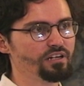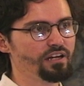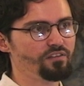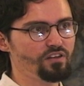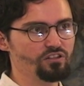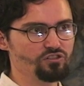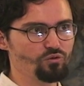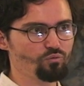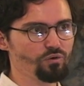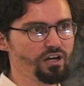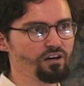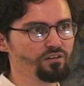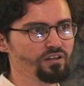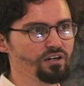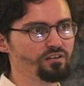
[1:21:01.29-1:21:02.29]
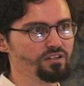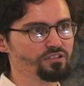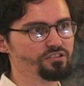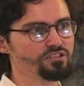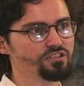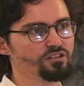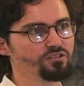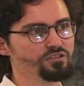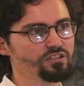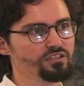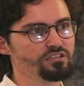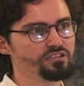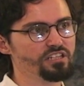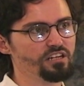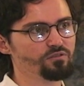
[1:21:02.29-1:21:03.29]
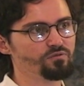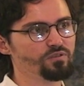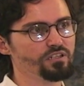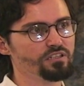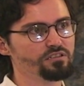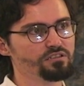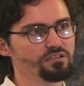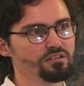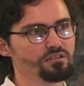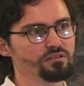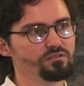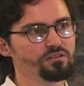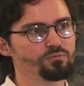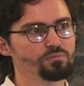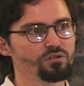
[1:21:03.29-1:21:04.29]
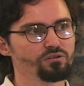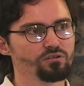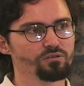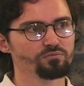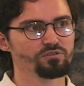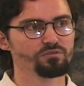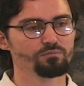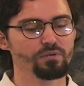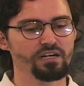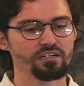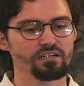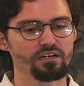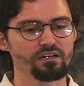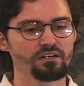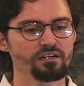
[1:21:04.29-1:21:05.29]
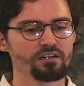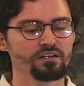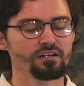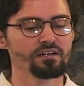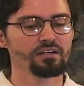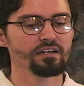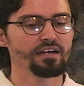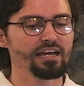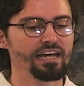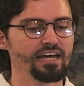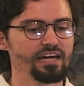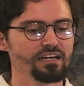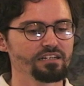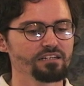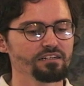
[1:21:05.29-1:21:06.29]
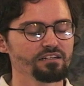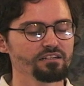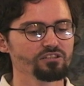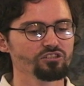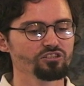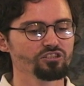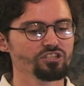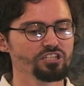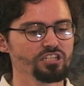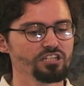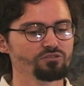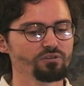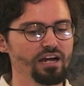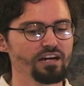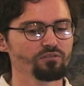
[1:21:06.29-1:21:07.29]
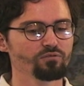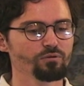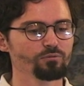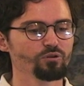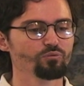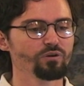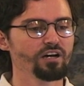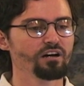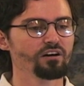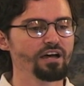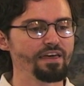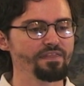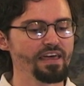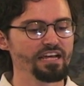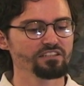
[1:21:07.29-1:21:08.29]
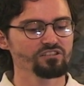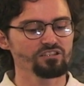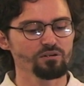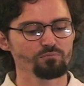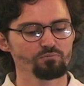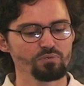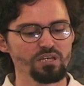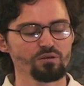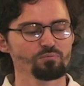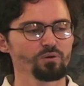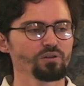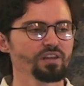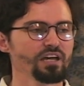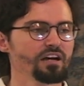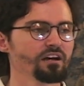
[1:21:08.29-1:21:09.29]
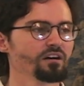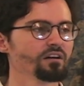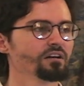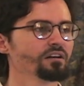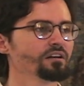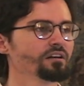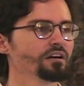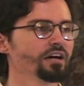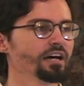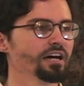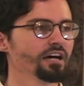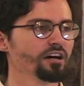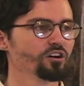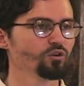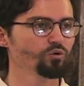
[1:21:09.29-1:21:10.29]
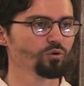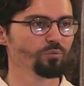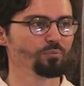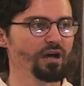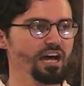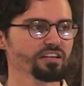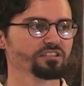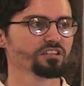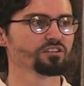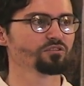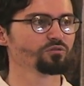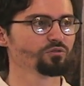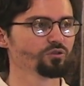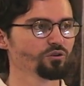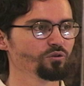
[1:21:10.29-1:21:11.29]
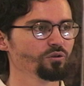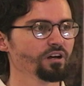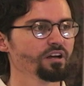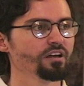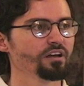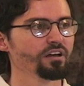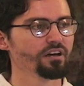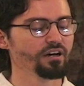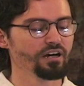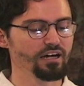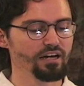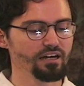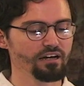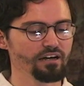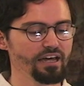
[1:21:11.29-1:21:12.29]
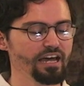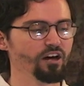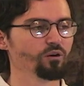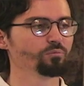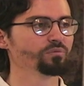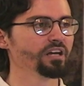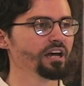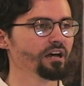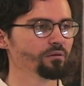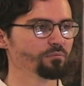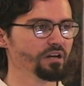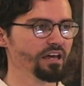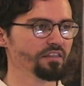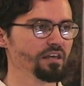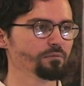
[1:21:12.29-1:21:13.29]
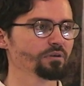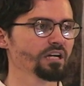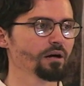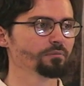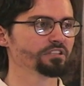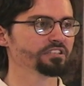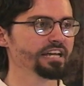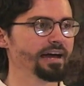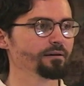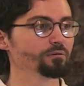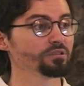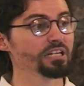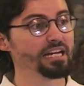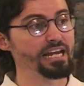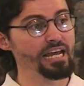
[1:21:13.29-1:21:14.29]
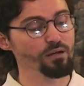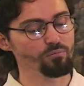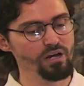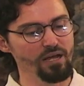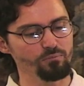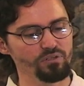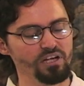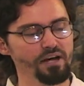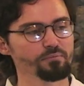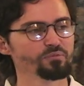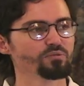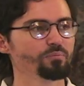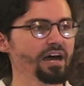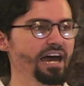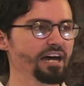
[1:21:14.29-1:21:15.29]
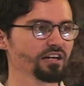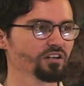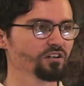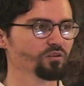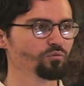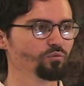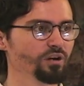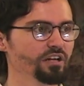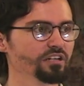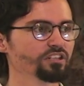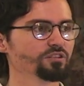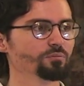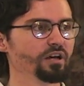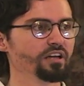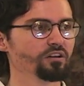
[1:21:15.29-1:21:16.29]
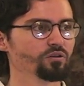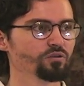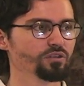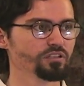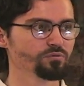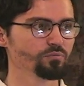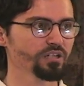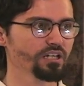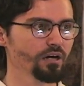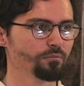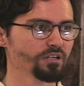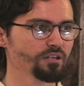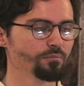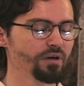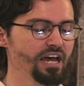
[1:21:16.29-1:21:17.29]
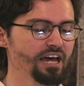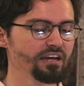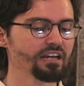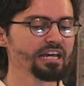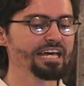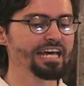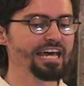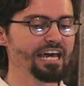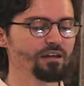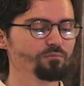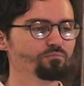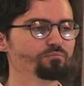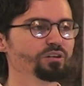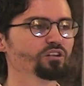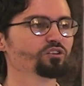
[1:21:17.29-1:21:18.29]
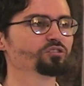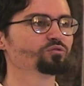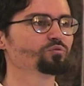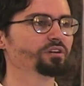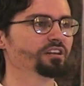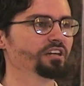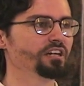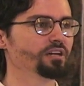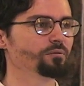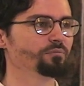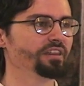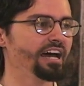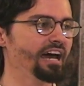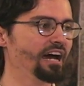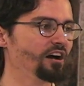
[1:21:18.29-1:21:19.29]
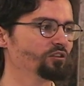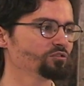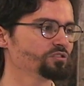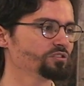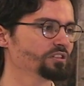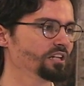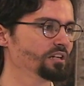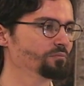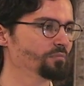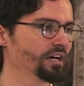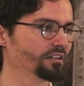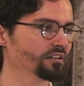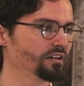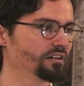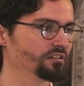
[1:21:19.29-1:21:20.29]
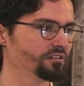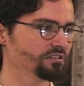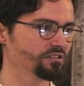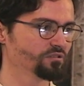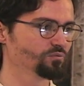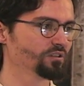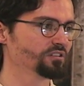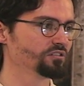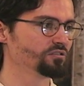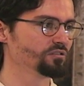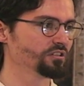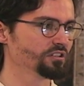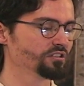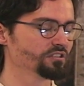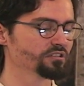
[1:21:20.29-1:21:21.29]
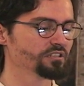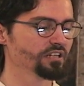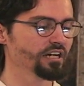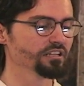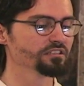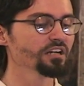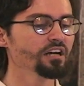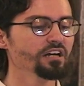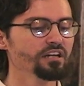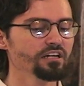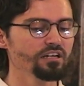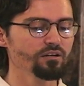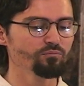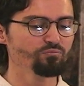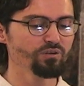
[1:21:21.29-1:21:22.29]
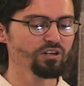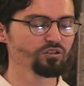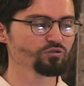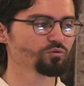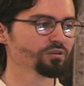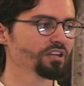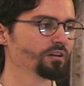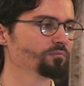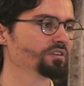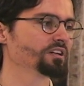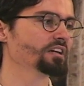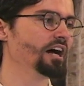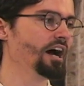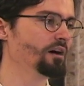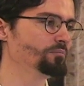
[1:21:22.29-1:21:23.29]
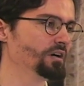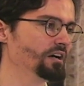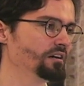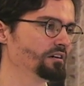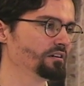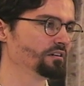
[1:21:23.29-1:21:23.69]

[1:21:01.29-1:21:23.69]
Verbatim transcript: And there's a well there that still to this day feeds the, the pilgrims of Mecca. And she drank from the well, and then some people there uh, who were passing through uh, helped them, and they become established. And Abraham comes back when Ishmael is becoming a man and builds with him the house in Mecca. This is what the tradition says builds with him the Kaaba.